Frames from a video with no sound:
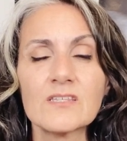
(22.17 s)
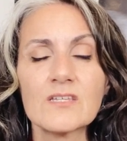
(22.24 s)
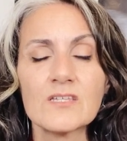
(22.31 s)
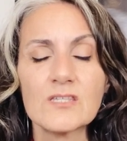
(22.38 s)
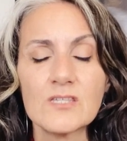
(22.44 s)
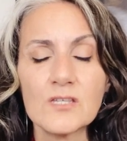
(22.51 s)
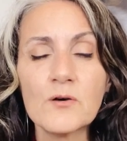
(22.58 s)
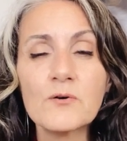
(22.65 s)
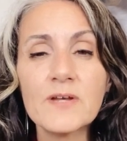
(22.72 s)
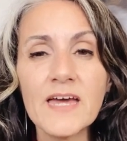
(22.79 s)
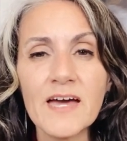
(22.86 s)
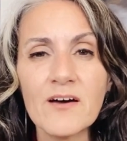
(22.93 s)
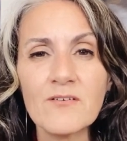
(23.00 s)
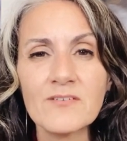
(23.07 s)
To slow
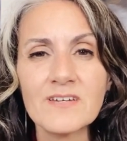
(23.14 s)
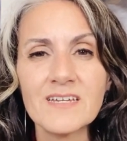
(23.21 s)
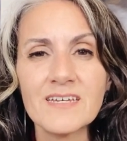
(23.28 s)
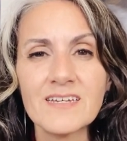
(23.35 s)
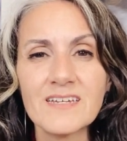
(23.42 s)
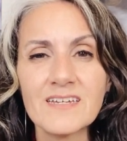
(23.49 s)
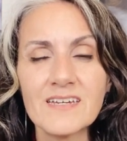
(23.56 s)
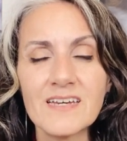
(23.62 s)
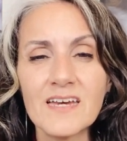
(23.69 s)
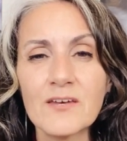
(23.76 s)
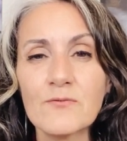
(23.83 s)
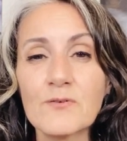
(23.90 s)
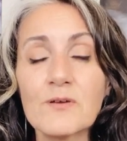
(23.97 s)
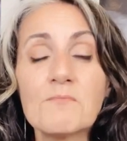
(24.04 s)
down
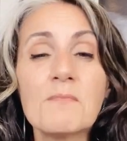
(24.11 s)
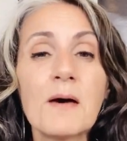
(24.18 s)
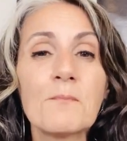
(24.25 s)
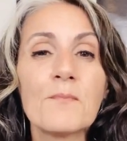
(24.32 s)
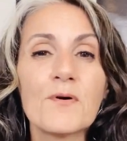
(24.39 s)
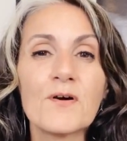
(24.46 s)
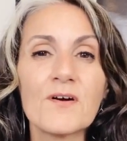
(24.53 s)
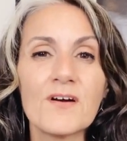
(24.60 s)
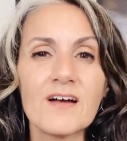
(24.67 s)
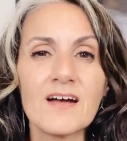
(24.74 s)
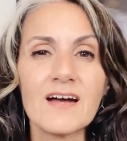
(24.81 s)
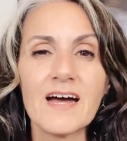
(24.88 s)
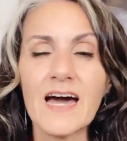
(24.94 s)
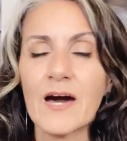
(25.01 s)
and remember
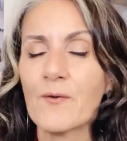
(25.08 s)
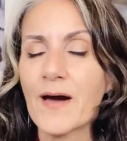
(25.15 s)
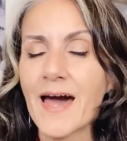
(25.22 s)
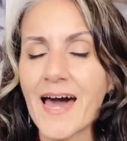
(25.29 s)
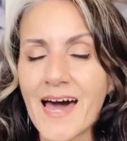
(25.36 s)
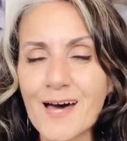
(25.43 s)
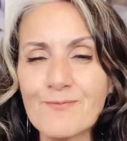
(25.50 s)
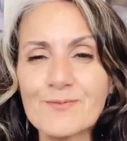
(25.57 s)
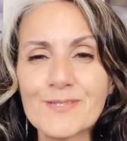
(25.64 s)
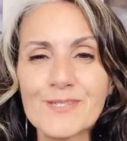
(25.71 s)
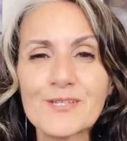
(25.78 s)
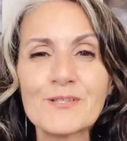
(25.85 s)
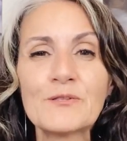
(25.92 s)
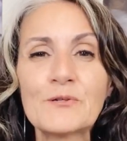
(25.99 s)
how
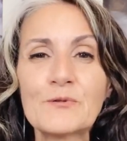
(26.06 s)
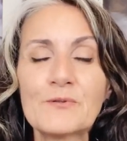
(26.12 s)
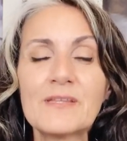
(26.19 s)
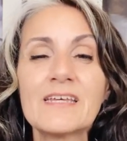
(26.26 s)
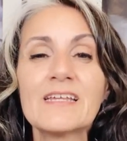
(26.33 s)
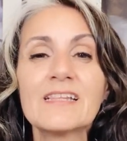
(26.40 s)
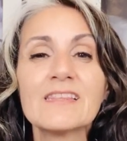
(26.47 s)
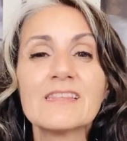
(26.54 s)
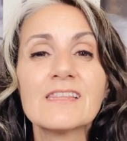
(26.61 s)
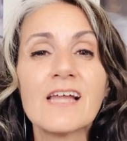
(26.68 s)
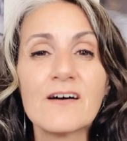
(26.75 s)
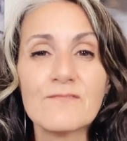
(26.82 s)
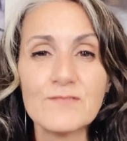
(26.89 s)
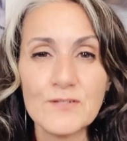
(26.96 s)
absolutely
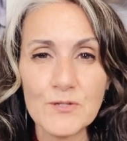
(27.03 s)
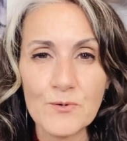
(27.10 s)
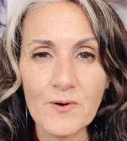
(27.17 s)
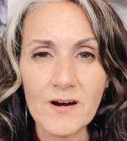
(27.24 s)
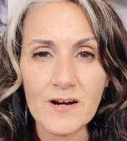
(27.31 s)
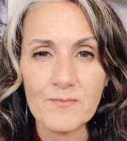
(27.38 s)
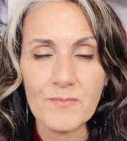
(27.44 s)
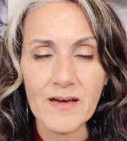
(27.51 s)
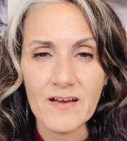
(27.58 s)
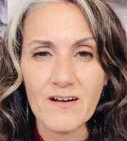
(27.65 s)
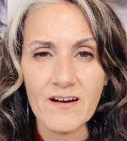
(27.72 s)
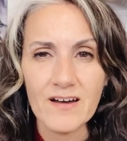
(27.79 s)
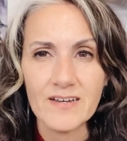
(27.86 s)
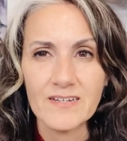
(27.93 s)
loved you are by
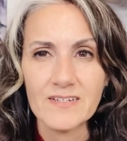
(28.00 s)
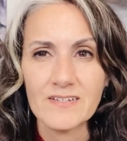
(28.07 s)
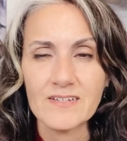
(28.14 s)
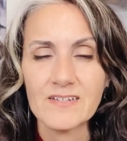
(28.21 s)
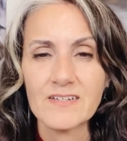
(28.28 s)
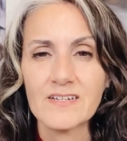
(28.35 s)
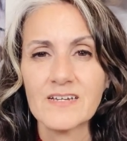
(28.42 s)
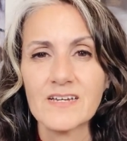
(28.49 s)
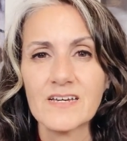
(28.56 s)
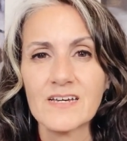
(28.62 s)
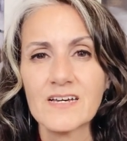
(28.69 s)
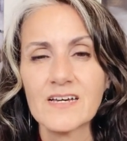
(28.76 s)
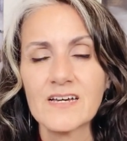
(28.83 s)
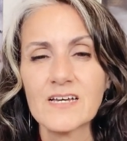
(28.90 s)
God.
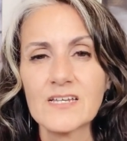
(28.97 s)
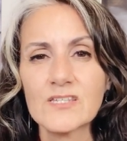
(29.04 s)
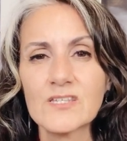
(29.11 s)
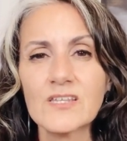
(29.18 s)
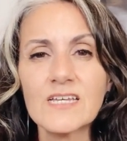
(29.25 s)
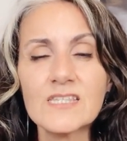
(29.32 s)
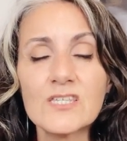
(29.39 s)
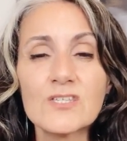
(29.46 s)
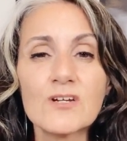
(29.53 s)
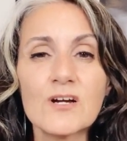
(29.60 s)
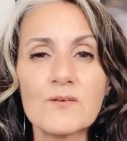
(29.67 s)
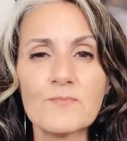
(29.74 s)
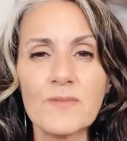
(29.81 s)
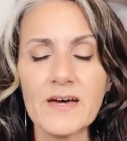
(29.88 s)
So let's
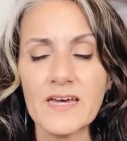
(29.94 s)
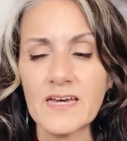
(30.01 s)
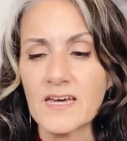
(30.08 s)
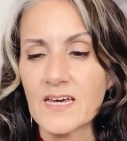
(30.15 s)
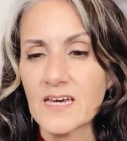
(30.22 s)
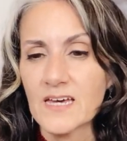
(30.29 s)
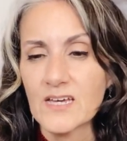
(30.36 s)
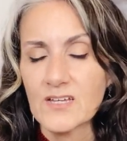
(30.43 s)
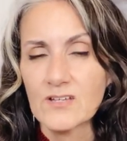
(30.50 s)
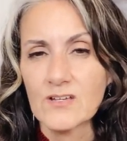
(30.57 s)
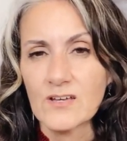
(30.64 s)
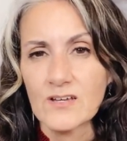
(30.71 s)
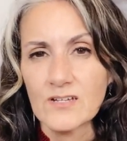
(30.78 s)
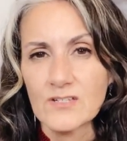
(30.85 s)
start by
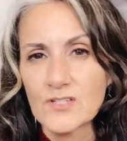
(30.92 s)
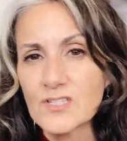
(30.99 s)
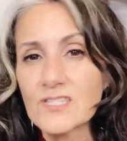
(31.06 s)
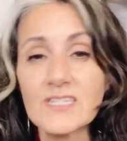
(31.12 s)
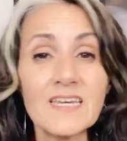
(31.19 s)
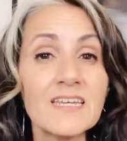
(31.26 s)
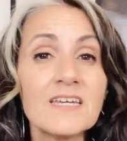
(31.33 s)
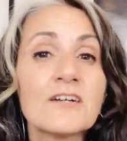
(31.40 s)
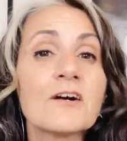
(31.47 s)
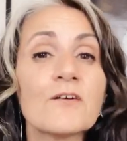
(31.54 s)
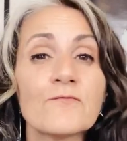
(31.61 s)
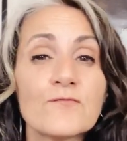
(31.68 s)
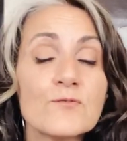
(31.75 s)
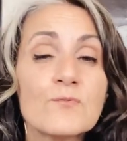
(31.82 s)
just getting
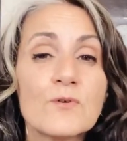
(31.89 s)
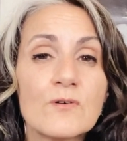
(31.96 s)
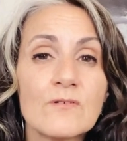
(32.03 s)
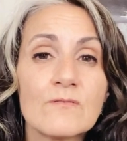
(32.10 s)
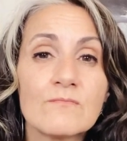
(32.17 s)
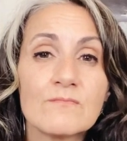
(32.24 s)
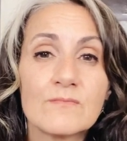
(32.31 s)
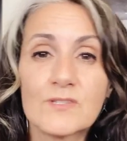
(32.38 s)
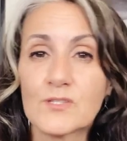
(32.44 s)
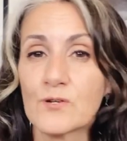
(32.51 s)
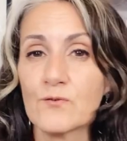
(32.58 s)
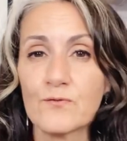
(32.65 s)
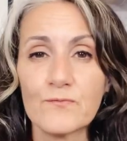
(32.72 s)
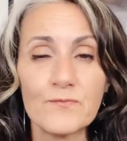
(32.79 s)
comfortable.
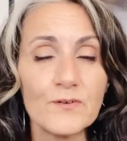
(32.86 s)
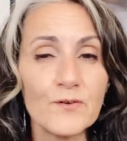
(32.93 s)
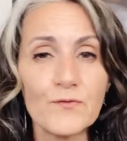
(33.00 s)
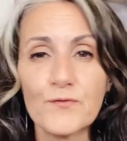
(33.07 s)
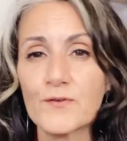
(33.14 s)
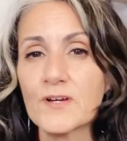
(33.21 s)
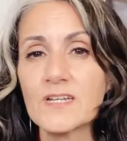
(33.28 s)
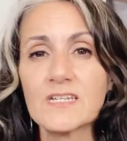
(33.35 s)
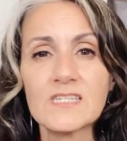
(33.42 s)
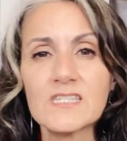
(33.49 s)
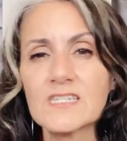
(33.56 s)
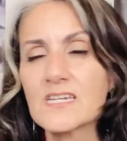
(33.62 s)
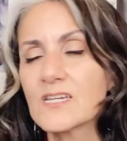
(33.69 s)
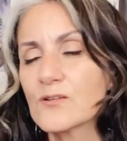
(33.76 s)
So feel free to
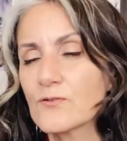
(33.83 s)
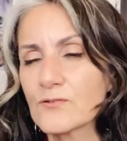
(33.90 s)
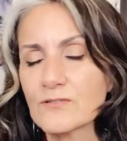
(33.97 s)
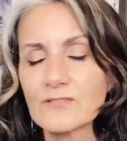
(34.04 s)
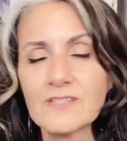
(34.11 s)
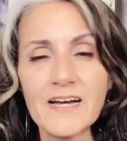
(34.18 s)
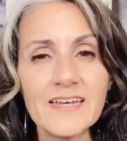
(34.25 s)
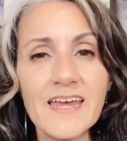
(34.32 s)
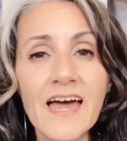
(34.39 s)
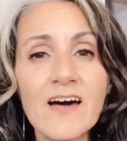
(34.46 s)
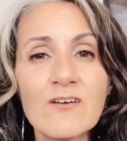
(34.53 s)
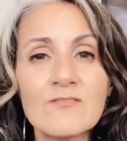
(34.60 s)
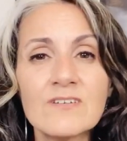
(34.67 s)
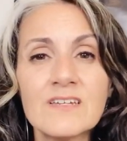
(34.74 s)
sit or lie
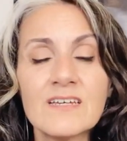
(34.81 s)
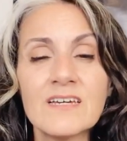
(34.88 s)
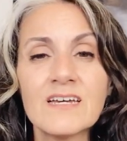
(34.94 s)
down,